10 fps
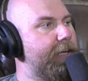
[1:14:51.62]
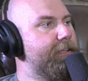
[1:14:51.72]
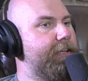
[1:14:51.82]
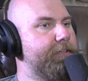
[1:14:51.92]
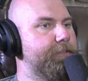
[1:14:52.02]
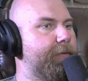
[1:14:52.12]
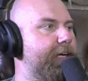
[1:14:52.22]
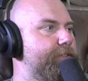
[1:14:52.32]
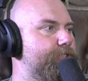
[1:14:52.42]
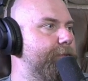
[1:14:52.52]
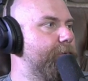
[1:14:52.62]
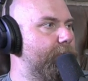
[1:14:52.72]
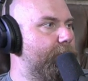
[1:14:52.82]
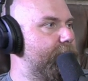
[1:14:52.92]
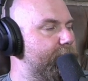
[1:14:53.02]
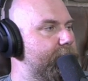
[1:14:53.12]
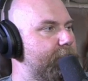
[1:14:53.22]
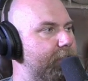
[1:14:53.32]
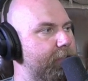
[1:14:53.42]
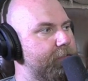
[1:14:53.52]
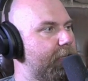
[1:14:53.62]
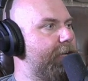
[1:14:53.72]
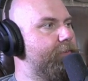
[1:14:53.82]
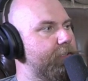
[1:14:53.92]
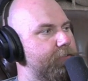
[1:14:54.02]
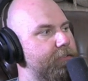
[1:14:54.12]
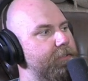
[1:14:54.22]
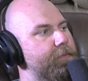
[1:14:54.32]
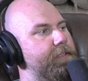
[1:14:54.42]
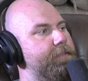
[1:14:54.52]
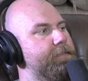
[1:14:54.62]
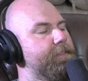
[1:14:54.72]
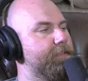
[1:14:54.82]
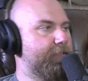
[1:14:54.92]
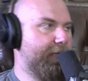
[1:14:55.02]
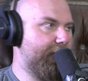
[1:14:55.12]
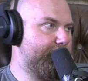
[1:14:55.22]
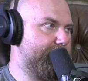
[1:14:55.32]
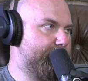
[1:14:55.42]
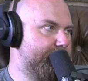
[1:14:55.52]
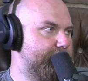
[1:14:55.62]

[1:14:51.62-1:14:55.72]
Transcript: I can actually buy a cheaper one that doesn't have a good steering wheel because I got one.